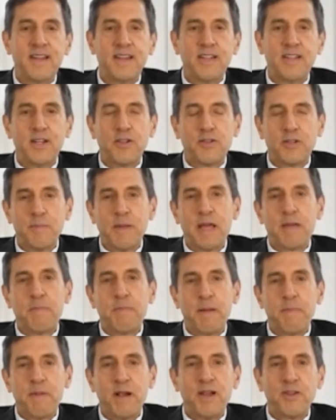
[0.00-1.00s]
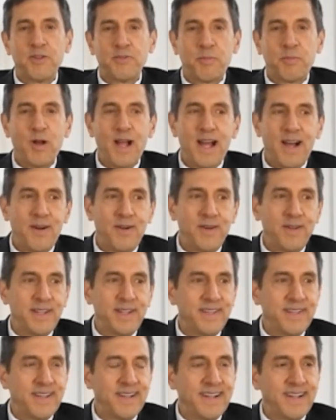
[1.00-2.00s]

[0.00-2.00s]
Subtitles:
to make my parents proud and